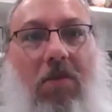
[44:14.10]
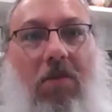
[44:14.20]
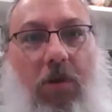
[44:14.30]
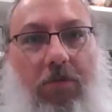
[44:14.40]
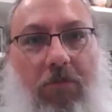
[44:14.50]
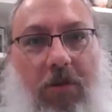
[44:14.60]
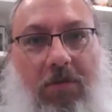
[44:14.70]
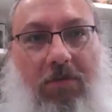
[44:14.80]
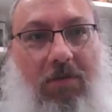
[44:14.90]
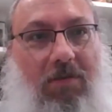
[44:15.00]
I'm
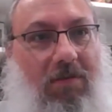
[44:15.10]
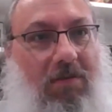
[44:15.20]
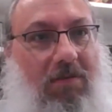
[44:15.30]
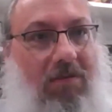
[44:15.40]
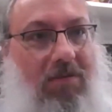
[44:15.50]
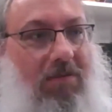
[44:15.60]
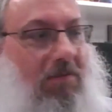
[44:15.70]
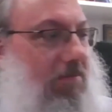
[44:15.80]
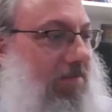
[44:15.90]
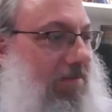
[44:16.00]
just not convinced about
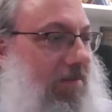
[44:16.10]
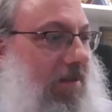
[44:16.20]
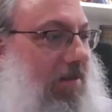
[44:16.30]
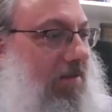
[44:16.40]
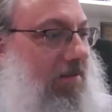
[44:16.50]
that. Yeah.